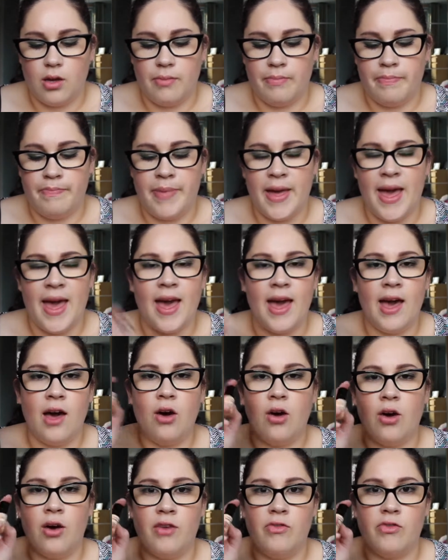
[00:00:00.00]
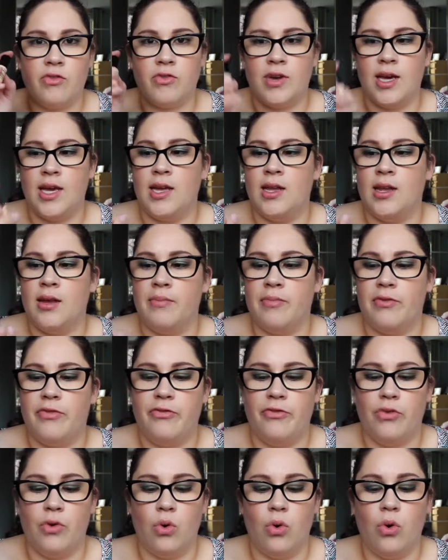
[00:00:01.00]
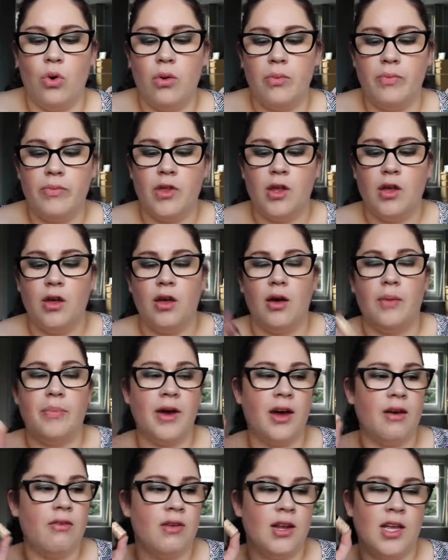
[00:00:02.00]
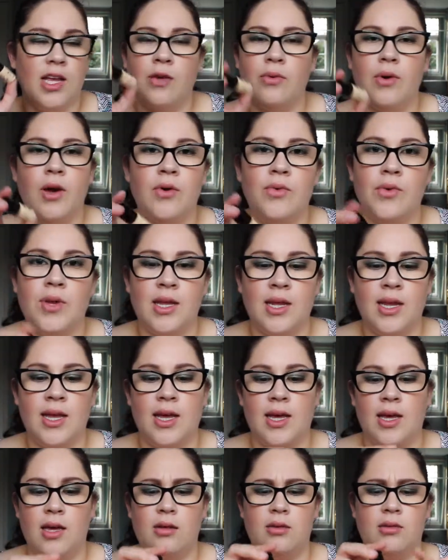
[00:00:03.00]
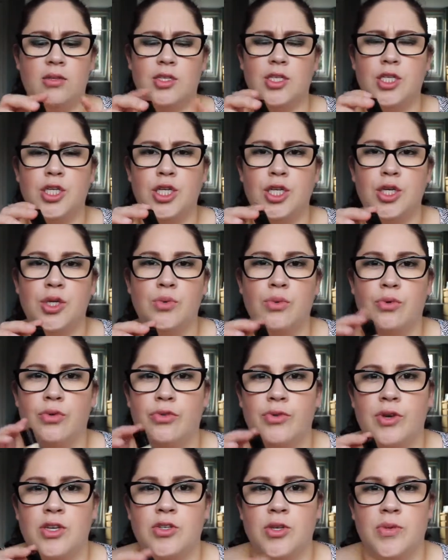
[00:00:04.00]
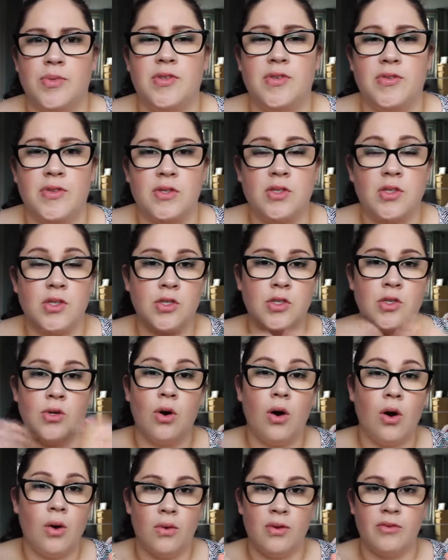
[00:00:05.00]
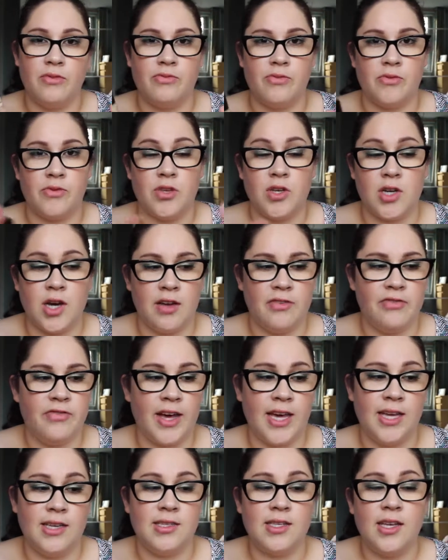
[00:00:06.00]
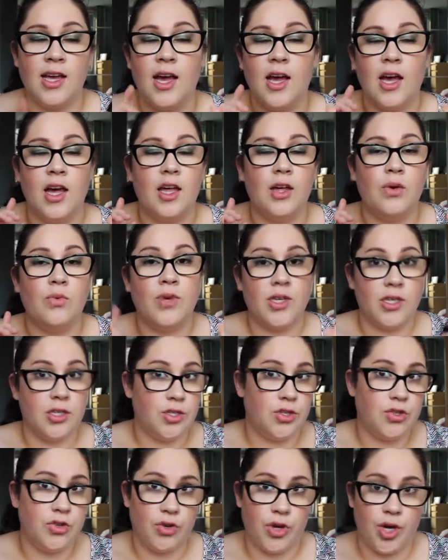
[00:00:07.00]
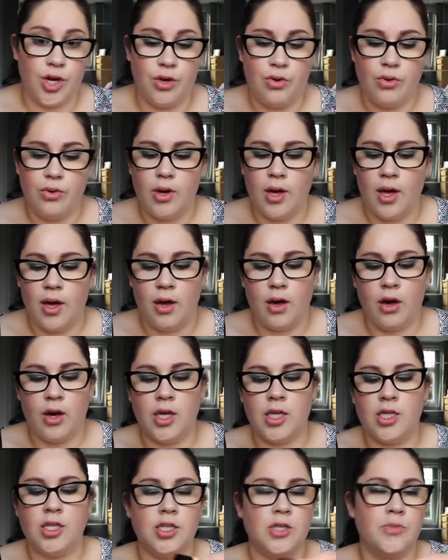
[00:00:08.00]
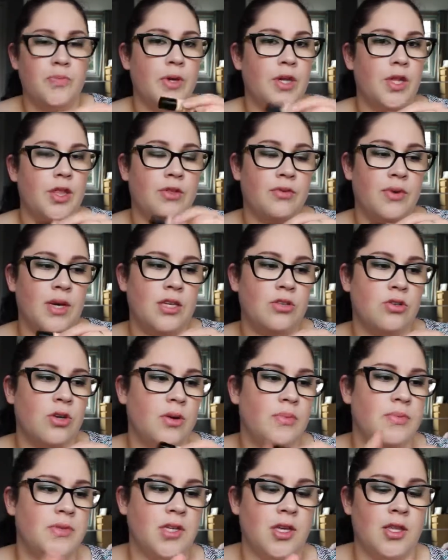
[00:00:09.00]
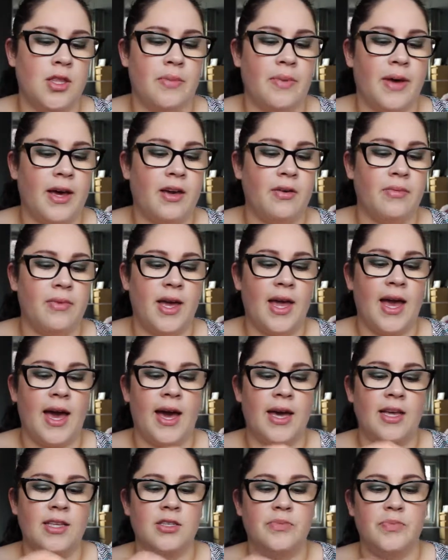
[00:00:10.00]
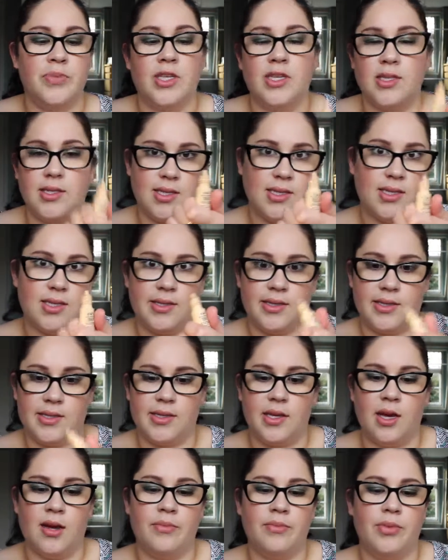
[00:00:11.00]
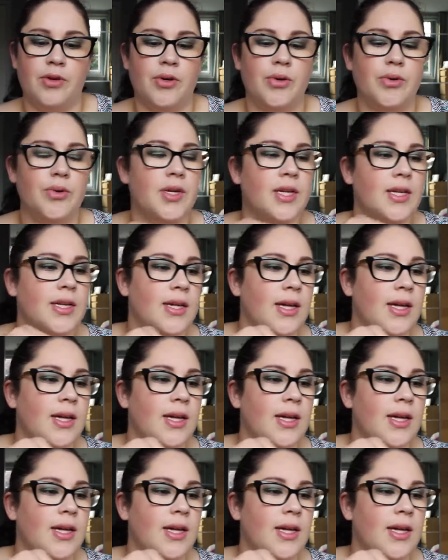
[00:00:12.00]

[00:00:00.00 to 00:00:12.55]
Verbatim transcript: Bare Ivory, number four. Apparently, you only need two or three drops of this to do your whole entire face, which is true. I just put three drops on the back of my hand because this is a sample